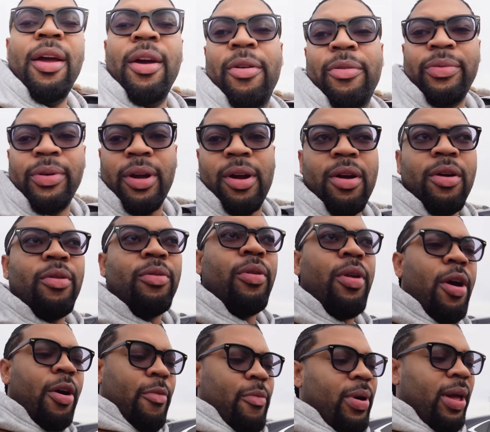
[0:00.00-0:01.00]
and we are on
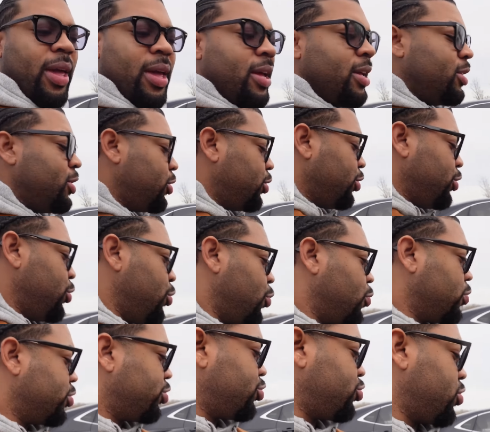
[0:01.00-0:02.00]
our way into
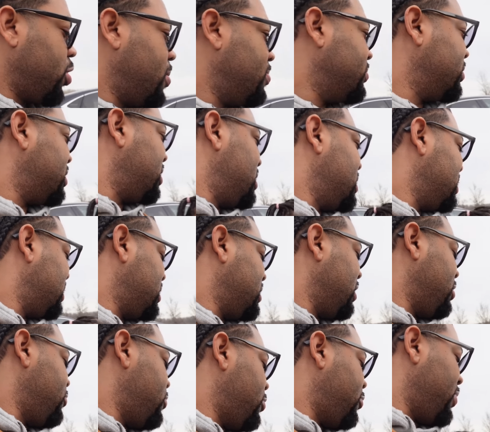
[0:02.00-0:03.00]
Nordstrom's to
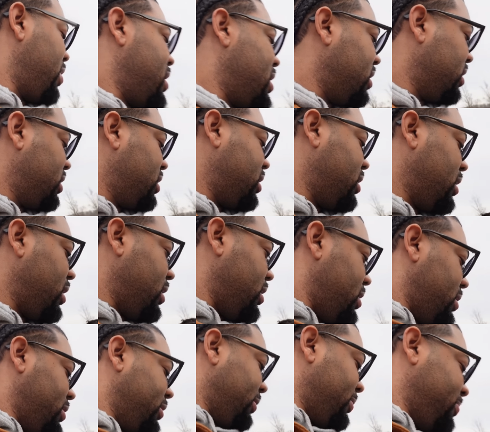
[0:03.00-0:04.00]
see what we can
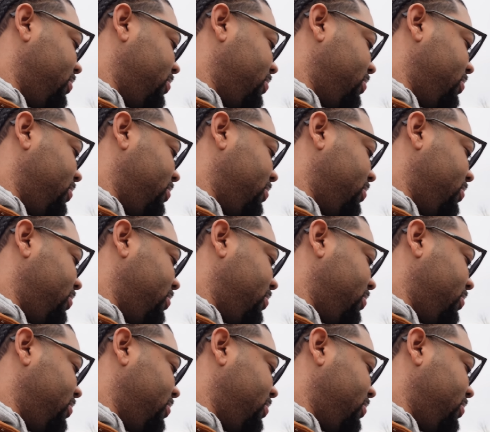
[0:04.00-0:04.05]
see.